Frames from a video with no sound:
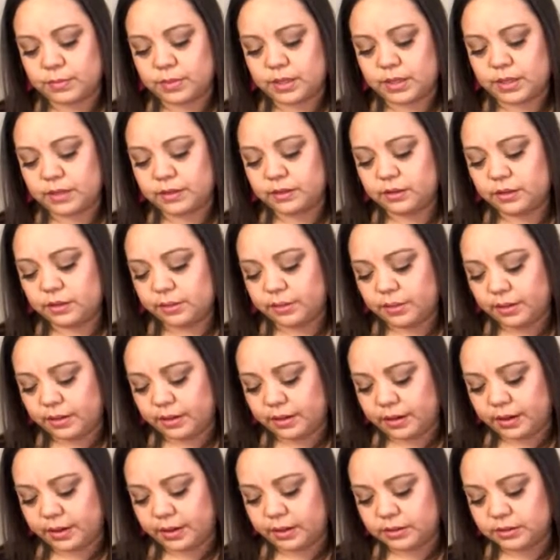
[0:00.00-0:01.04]
I thought about
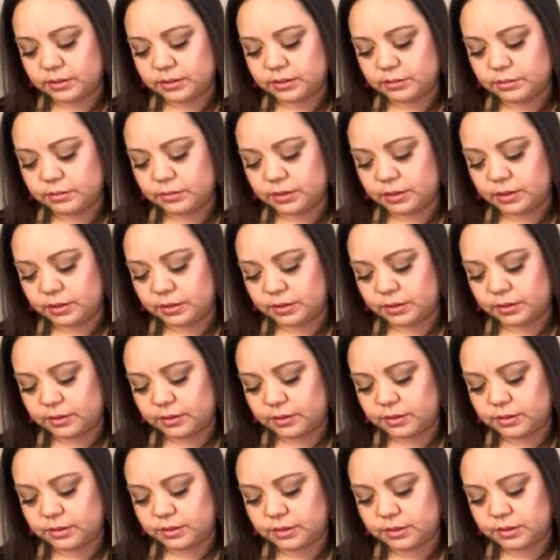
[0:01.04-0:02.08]
adding some
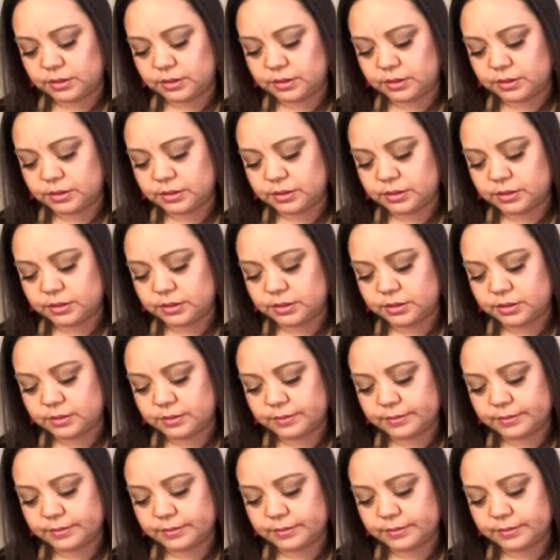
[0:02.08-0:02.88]
glitter to this,